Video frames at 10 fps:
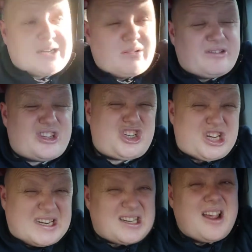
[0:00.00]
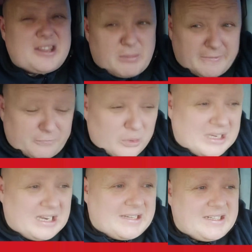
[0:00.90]
out of the shit that we
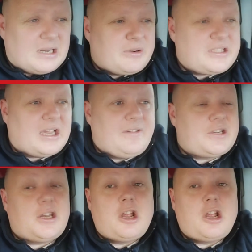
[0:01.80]
fucking landed ourselves in.